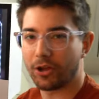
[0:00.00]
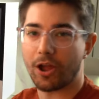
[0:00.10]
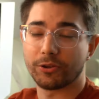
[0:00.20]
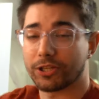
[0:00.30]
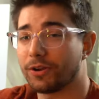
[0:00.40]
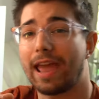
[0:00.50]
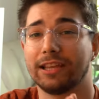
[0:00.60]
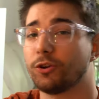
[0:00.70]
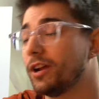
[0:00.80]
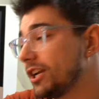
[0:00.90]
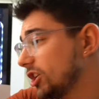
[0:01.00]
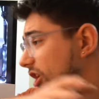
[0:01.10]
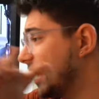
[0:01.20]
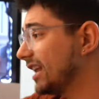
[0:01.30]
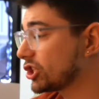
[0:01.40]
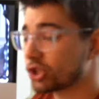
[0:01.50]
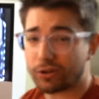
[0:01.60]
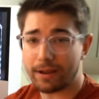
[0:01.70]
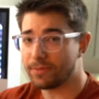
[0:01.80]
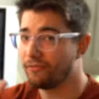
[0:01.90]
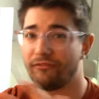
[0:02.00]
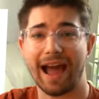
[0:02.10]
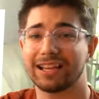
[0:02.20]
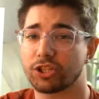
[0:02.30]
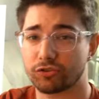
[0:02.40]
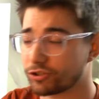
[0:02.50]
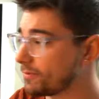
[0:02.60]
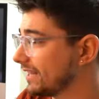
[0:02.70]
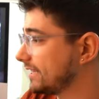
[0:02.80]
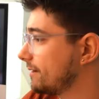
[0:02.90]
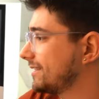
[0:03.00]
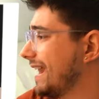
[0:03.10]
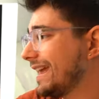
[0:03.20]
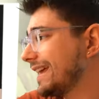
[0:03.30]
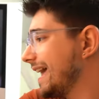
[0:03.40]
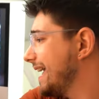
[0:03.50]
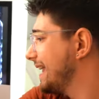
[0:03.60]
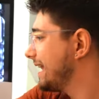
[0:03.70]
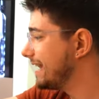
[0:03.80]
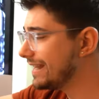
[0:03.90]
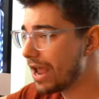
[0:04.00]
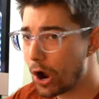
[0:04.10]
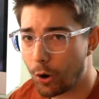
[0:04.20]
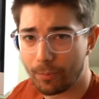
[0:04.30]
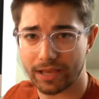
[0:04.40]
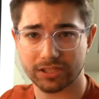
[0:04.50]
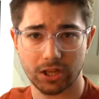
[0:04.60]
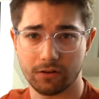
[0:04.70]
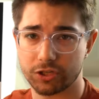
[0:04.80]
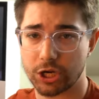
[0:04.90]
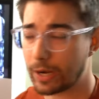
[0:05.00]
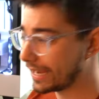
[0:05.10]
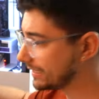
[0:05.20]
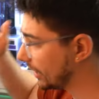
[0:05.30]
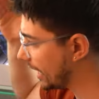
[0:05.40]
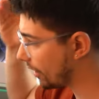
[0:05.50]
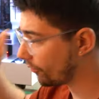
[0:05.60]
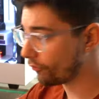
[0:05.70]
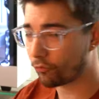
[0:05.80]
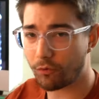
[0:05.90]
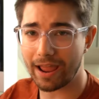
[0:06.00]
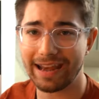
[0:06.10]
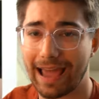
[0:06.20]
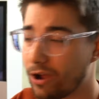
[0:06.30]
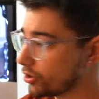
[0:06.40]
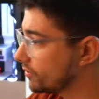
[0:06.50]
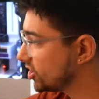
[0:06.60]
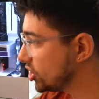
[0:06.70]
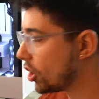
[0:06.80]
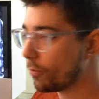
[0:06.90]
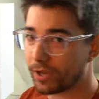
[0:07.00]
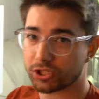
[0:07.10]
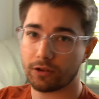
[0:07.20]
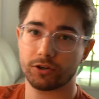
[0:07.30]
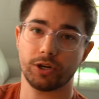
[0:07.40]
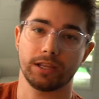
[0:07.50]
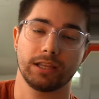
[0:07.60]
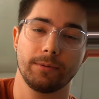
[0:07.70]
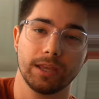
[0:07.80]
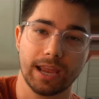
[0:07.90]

low ghosting. Okay, so in, in extreme, the fastest response time setting, no pixel overshooting. I tell you right now, there is no pixel overshooting. Give me the